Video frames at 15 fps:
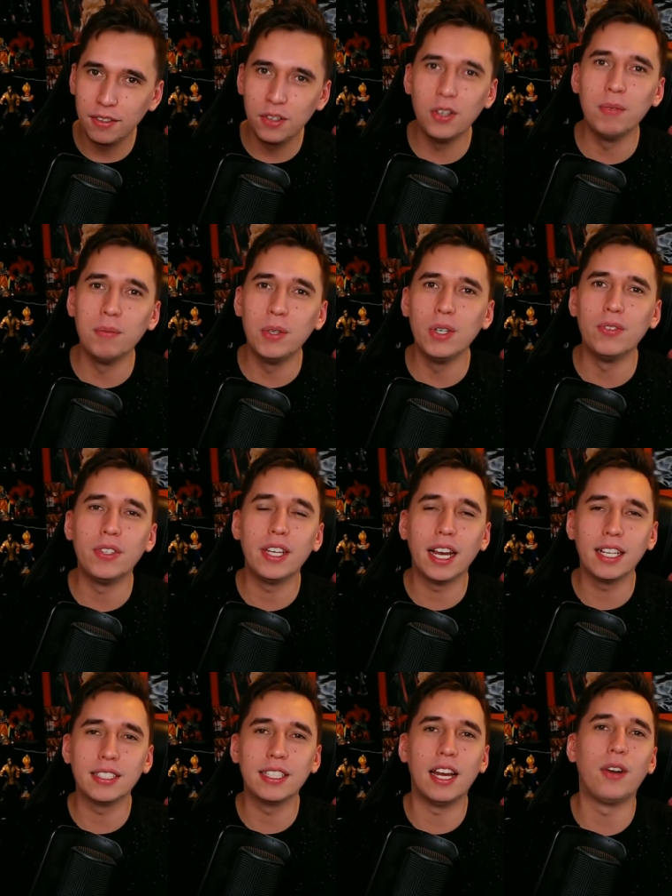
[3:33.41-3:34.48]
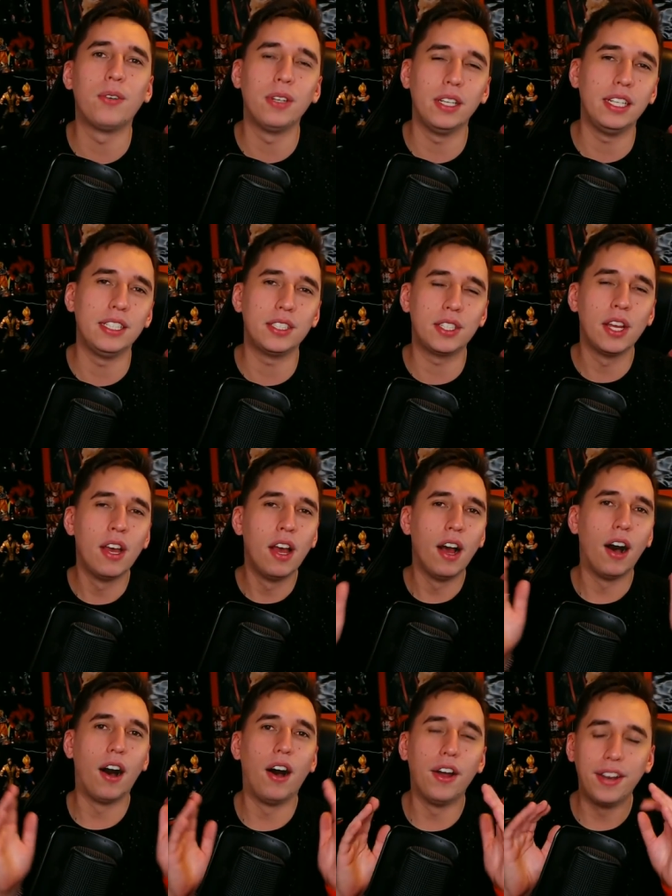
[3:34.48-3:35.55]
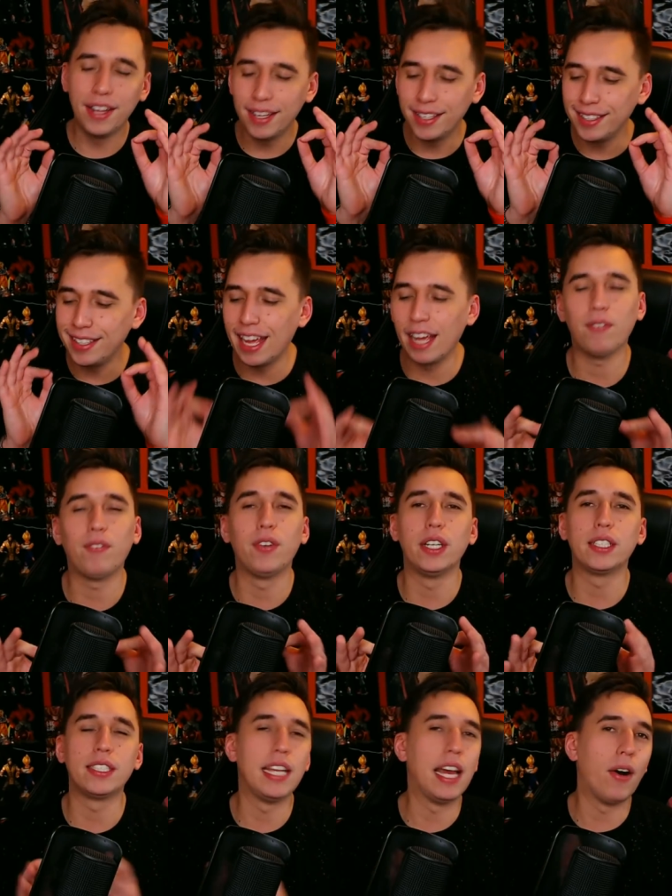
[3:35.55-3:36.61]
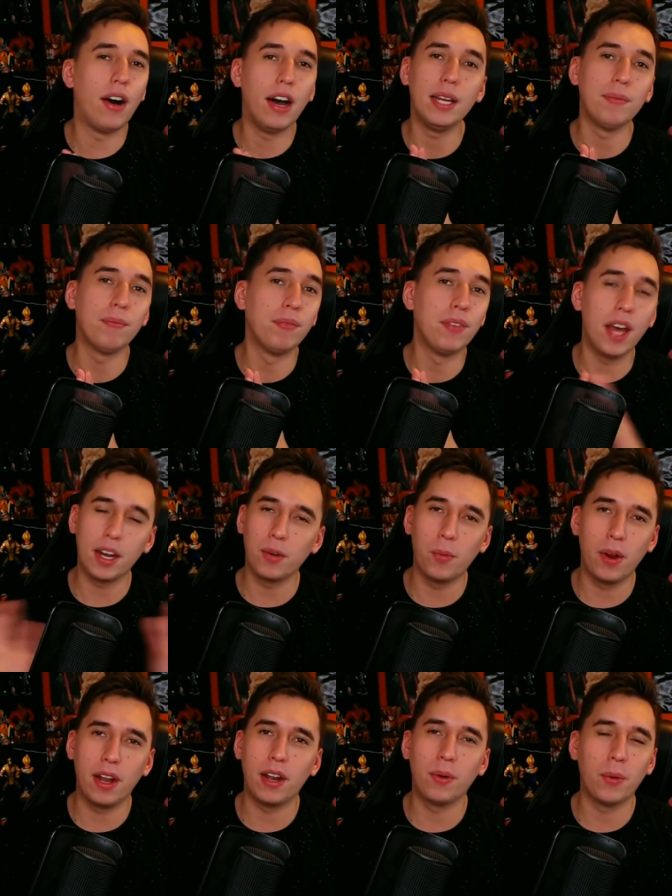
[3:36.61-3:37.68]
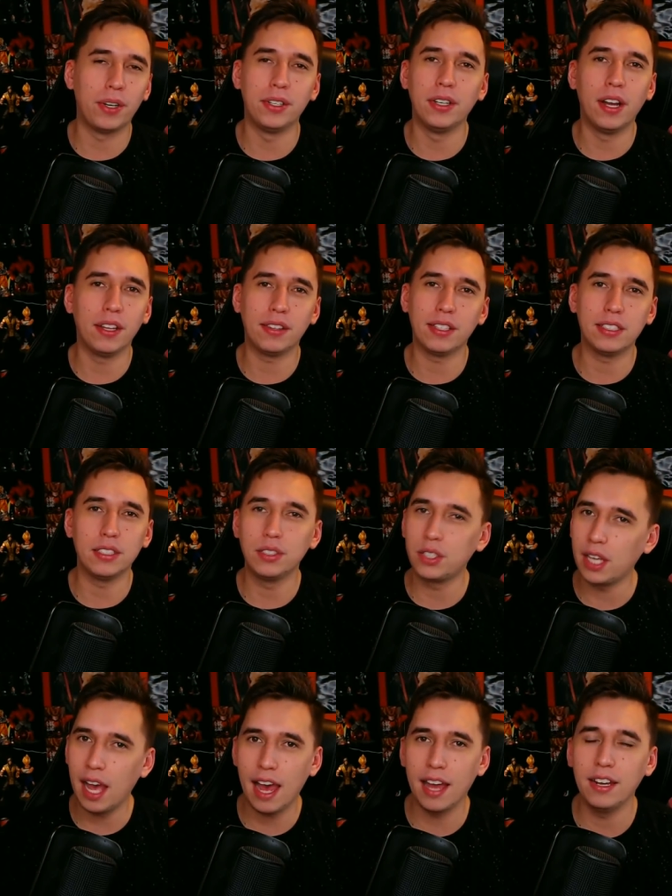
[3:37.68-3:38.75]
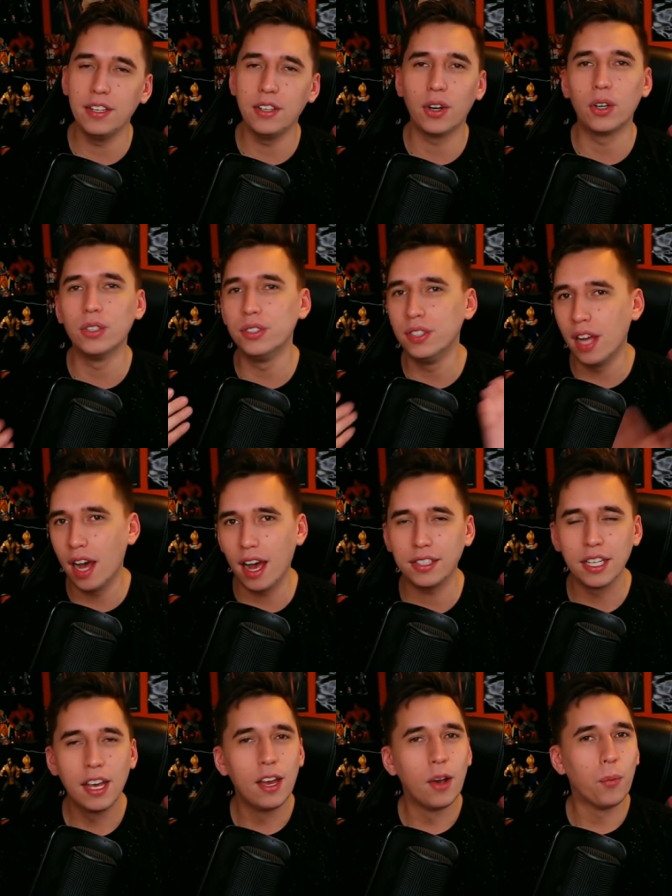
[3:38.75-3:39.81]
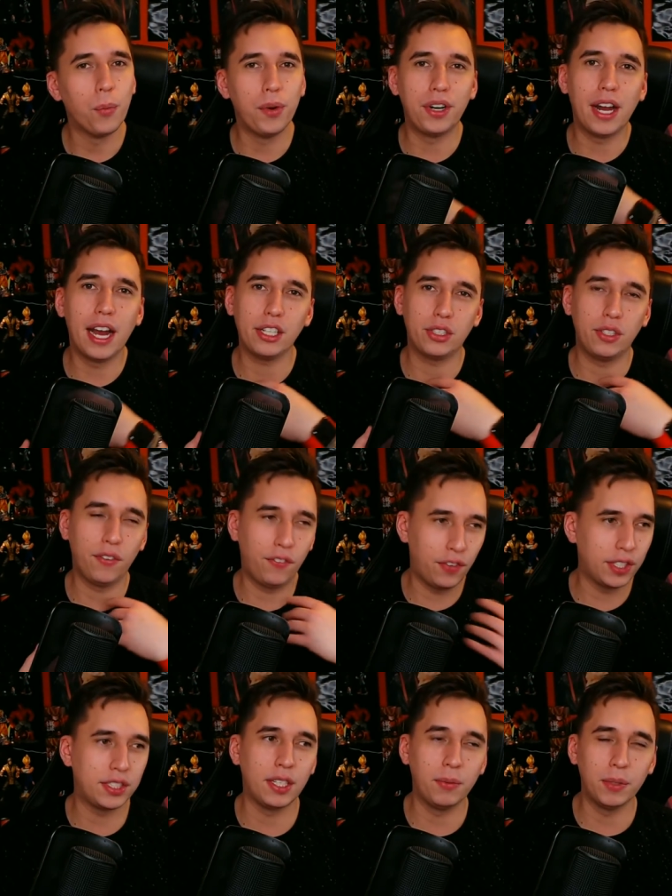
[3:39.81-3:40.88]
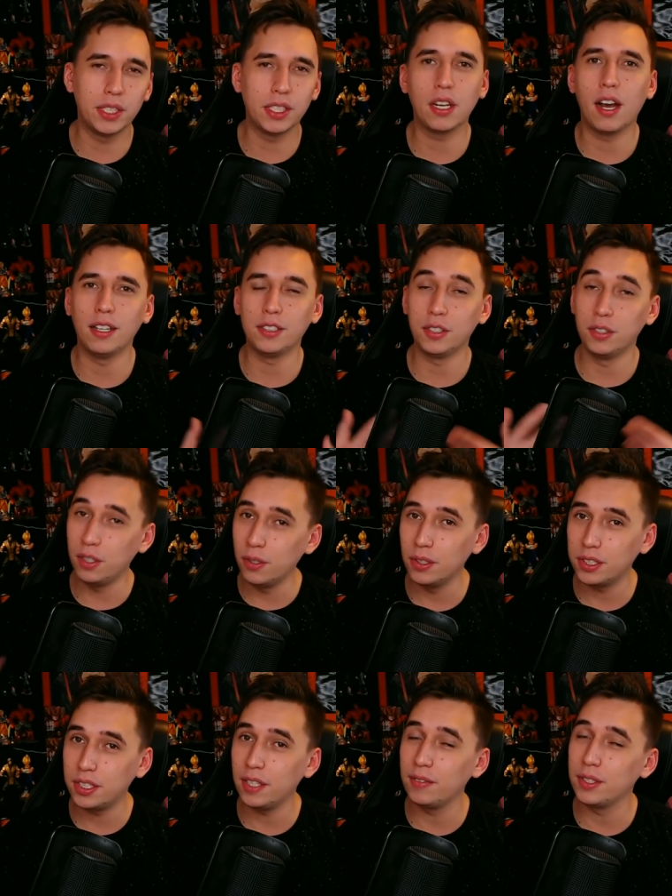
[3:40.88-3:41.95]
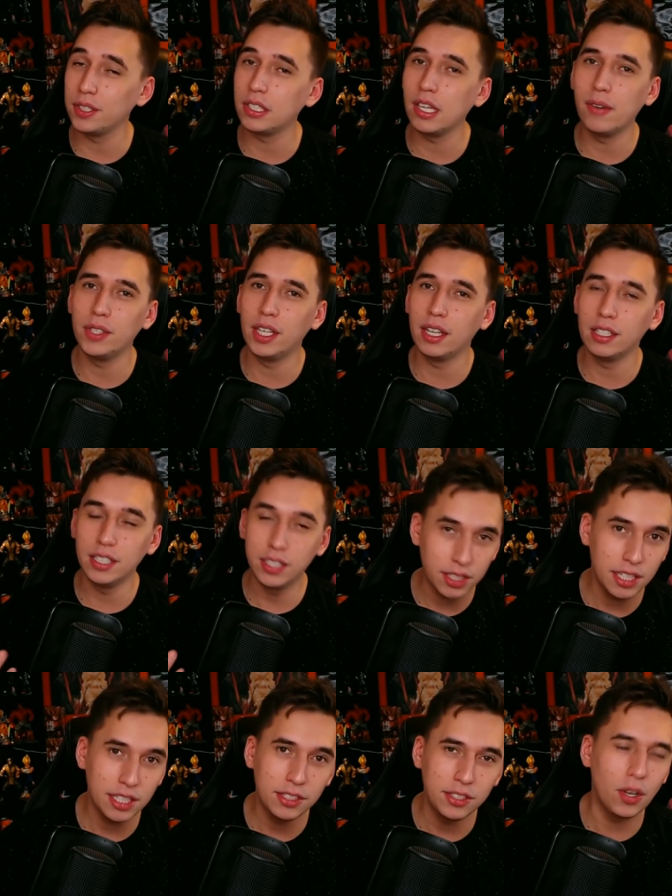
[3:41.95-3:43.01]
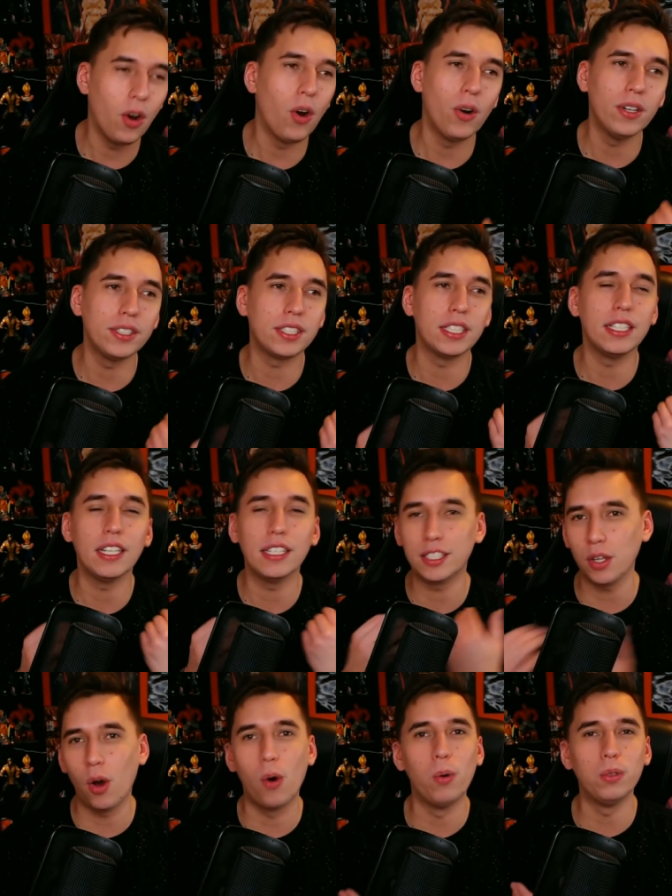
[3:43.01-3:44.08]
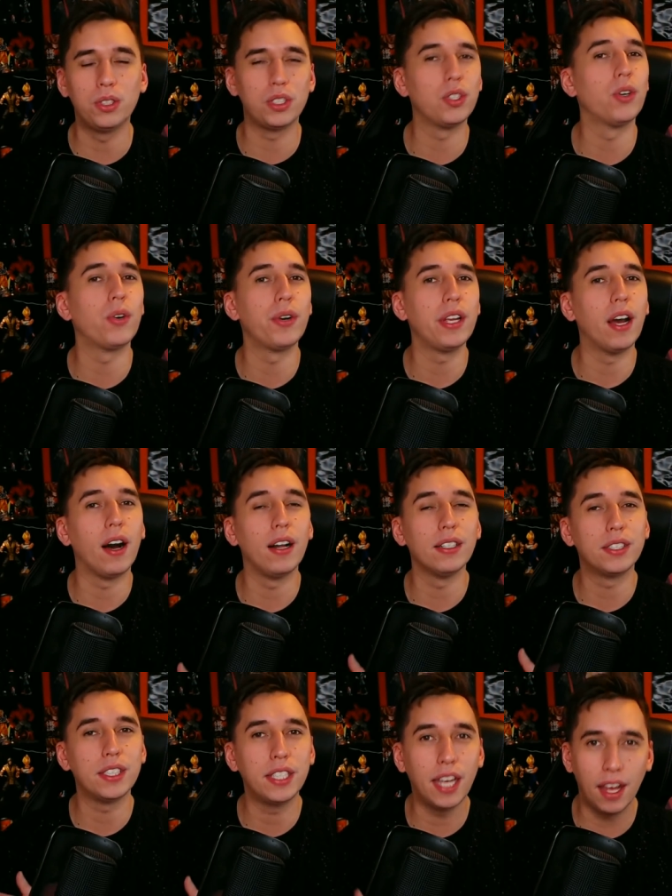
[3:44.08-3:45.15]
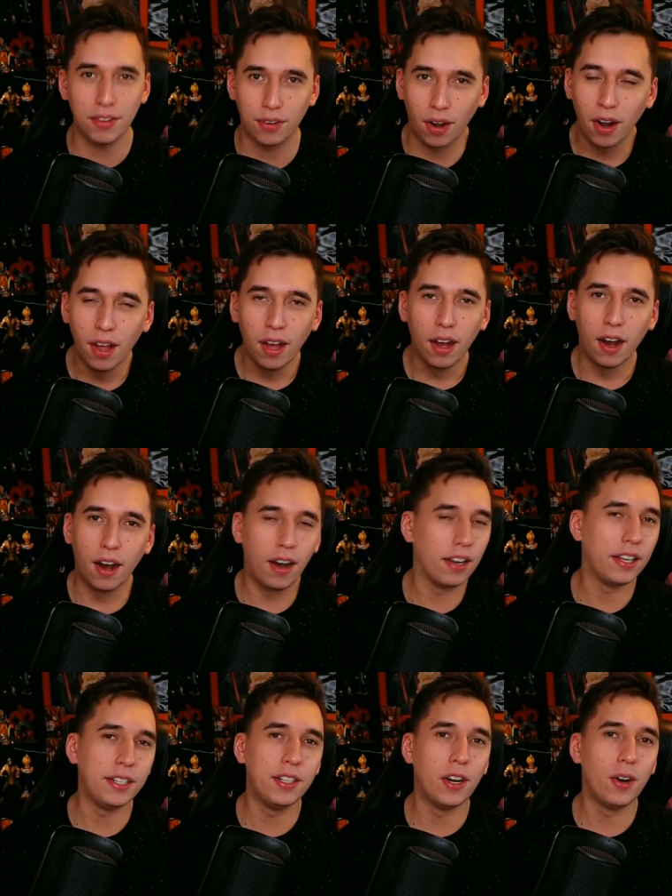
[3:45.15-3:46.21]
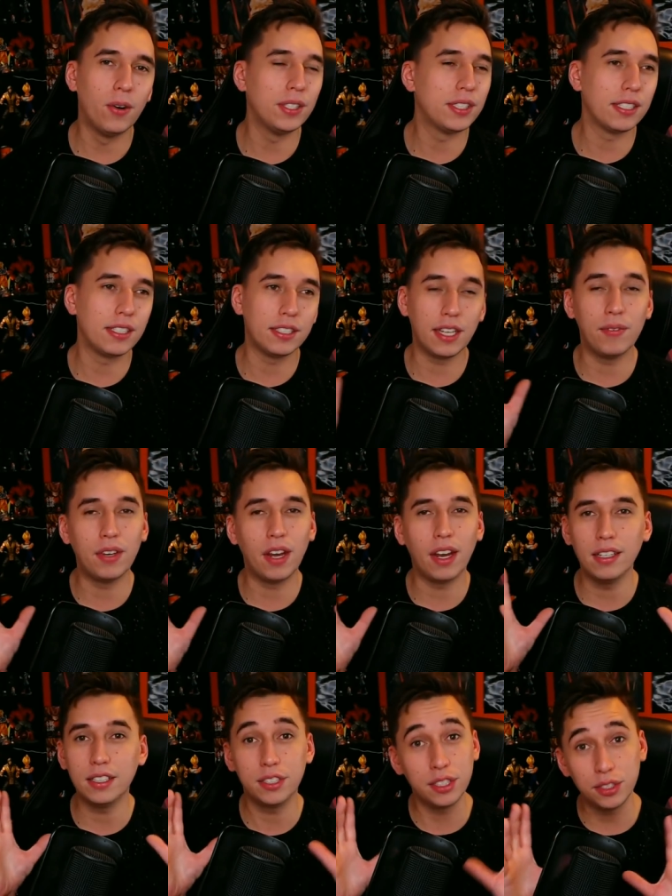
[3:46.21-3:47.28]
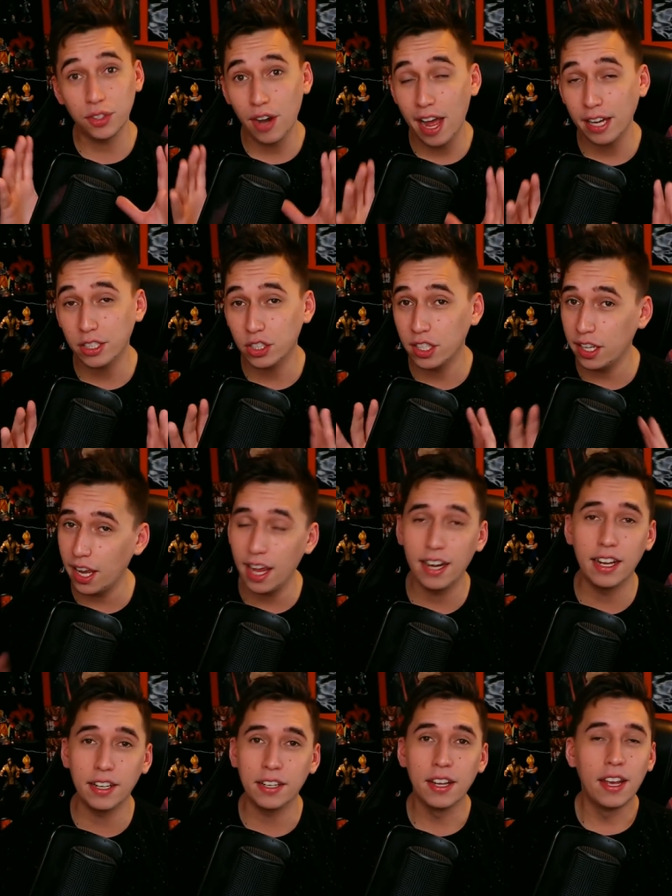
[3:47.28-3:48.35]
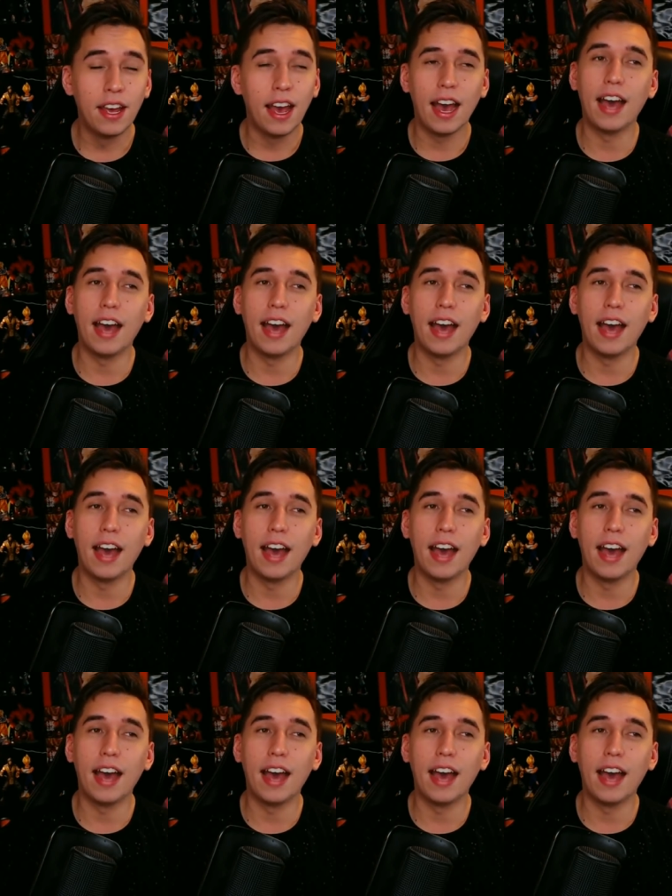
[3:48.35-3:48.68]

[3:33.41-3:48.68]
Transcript: the new movie has now released on Netflix. Now, I am not aware whether or not this is canon or not, whether it actually fits in with the continuity of the Seven Deadly Sins, or is it its own story altogether. All I know is that the Seven Deadly Sins are actually in it,